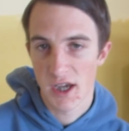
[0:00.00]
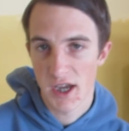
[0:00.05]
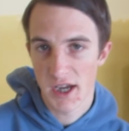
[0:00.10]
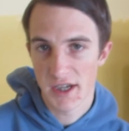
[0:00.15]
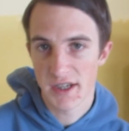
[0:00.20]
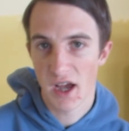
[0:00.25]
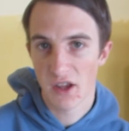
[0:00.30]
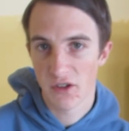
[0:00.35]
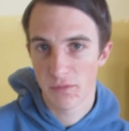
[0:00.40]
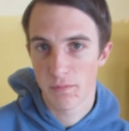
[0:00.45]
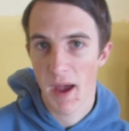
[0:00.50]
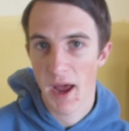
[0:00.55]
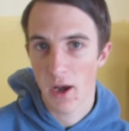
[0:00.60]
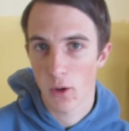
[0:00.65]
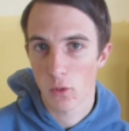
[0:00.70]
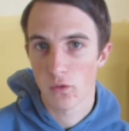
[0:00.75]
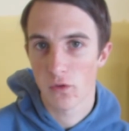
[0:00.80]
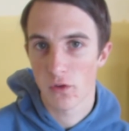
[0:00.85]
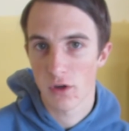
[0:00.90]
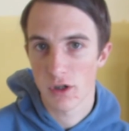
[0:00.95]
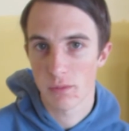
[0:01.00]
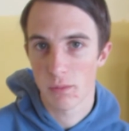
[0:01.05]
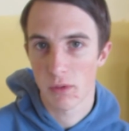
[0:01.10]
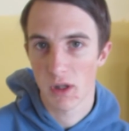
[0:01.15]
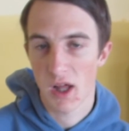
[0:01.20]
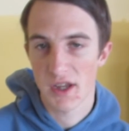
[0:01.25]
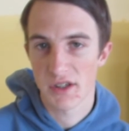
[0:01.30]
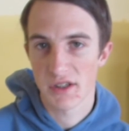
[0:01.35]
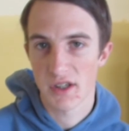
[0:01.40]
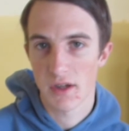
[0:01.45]
does battle for his
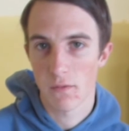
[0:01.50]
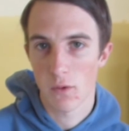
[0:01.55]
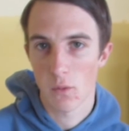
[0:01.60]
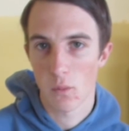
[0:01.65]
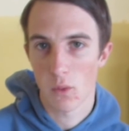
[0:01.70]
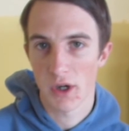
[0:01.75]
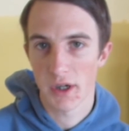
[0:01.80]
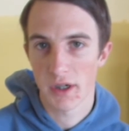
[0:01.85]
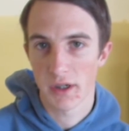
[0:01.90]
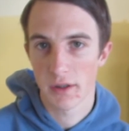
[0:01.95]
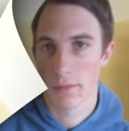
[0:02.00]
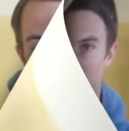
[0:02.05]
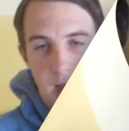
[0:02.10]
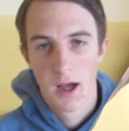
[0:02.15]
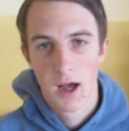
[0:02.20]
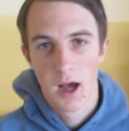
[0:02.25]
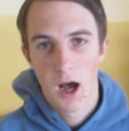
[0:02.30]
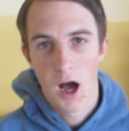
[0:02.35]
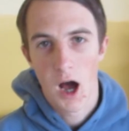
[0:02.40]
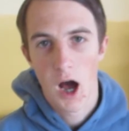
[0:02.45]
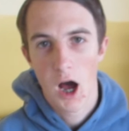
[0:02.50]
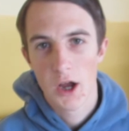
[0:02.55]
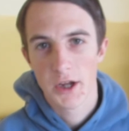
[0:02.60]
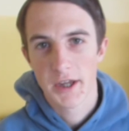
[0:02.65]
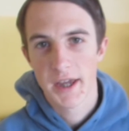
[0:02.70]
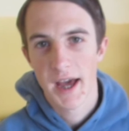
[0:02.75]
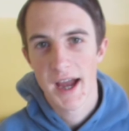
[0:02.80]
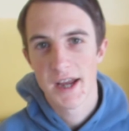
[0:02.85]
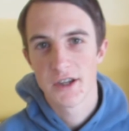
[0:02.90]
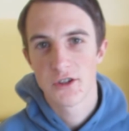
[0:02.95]
place every week.
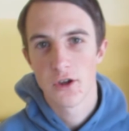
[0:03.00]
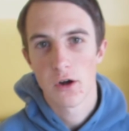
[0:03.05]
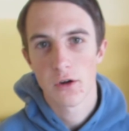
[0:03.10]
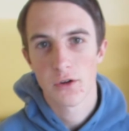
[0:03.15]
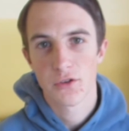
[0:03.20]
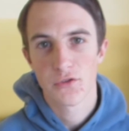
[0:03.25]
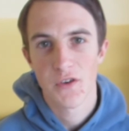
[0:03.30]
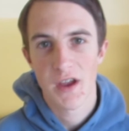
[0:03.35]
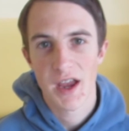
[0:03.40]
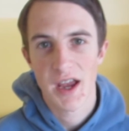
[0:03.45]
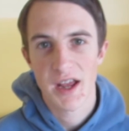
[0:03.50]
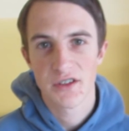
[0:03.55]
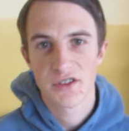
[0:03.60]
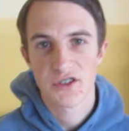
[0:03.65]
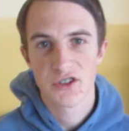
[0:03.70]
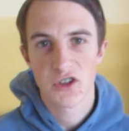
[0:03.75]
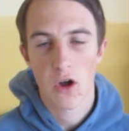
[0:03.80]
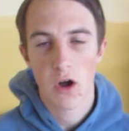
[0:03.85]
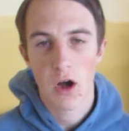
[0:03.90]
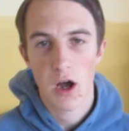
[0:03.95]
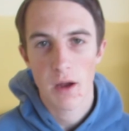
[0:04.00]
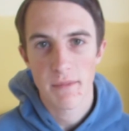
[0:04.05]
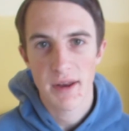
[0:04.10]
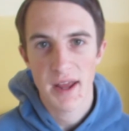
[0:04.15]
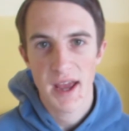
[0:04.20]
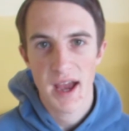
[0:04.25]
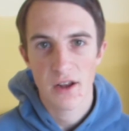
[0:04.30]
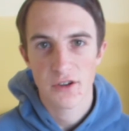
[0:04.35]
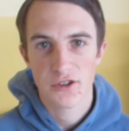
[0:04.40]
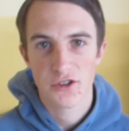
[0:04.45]
Okay, Dogs fans, time
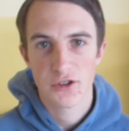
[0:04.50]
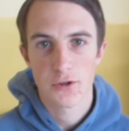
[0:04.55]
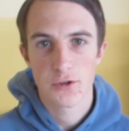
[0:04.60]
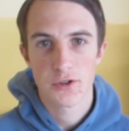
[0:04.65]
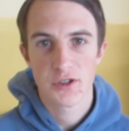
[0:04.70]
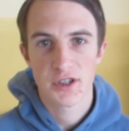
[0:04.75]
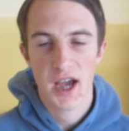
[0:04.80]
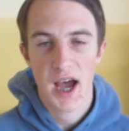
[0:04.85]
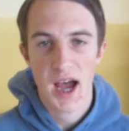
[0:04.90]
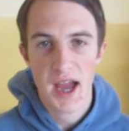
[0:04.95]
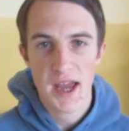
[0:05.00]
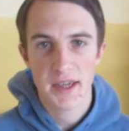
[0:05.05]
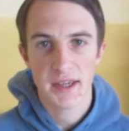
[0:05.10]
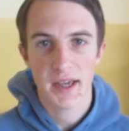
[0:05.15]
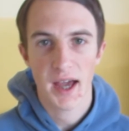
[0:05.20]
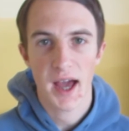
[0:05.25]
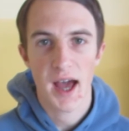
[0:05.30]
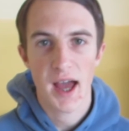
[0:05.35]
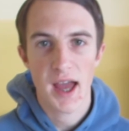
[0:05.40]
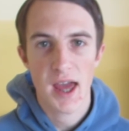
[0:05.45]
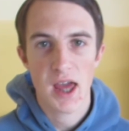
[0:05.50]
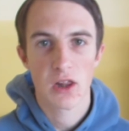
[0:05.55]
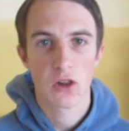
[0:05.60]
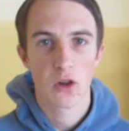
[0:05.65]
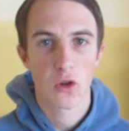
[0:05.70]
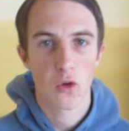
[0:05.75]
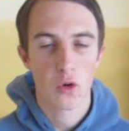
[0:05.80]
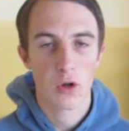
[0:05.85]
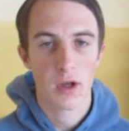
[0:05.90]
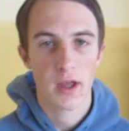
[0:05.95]
now to take a
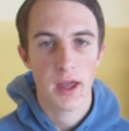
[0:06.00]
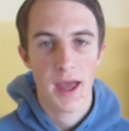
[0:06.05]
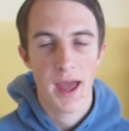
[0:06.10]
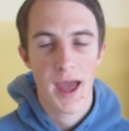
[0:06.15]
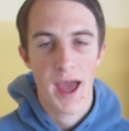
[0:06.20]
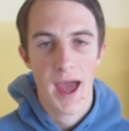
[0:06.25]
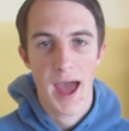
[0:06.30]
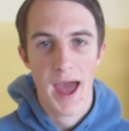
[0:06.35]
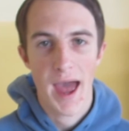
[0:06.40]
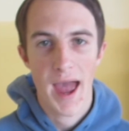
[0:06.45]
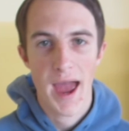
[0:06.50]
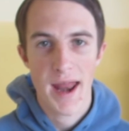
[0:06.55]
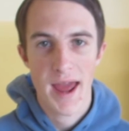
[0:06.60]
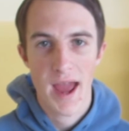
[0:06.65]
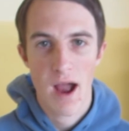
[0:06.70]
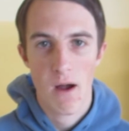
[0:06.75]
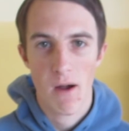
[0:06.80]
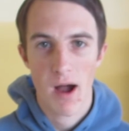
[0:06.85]
look at our